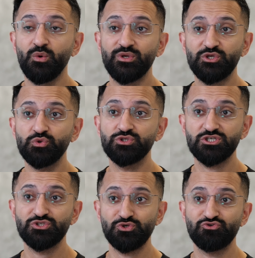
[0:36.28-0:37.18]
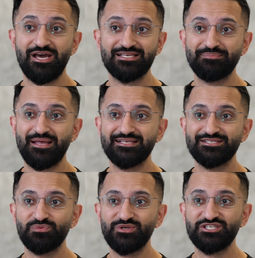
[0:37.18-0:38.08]
We don't just do
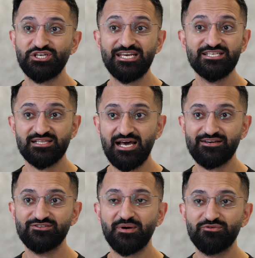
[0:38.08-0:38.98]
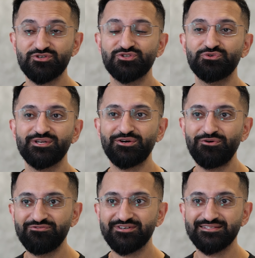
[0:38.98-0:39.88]
transplants, we change lives by restoring
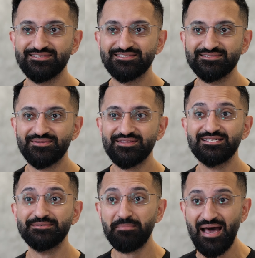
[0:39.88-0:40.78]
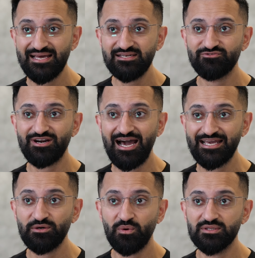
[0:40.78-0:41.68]
confidence. The demand for
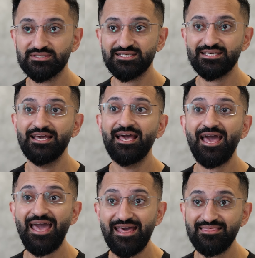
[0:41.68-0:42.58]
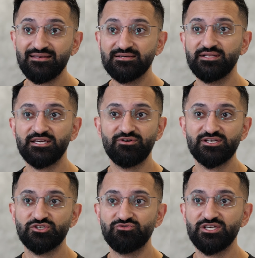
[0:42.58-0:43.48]
high-quality, ethical hair
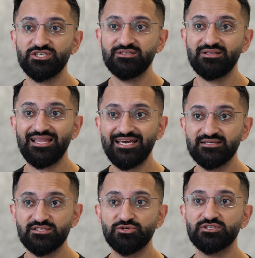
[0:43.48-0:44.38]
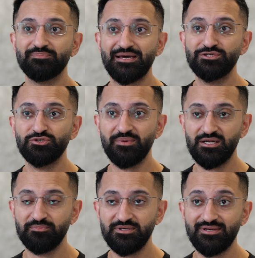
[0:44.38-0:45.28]
restoration led us to expand to
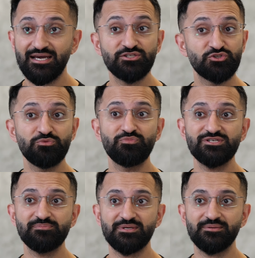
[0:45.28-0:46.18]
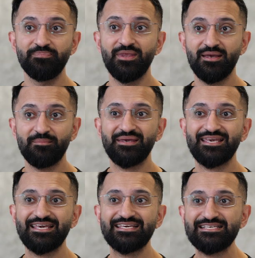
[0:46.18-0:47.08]
Melbourne and soon Brisbane,
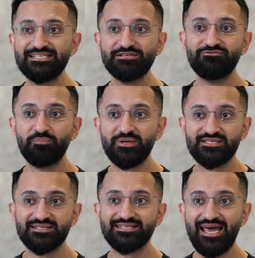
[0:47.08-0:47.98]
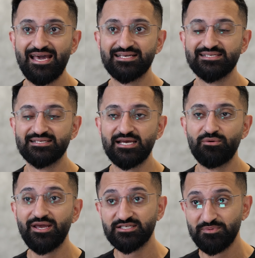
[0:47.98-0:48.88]
making it easier for patients to access
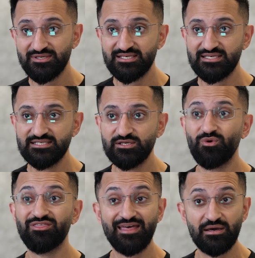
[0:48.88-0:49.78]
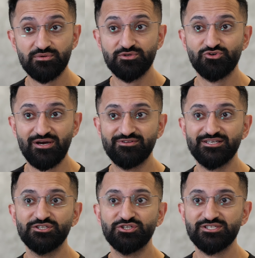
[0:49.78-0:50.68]
our expertise without
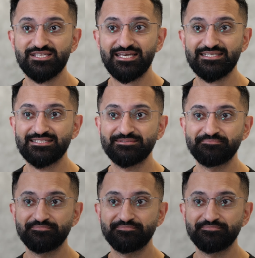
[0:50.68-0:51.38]
travelling interstate.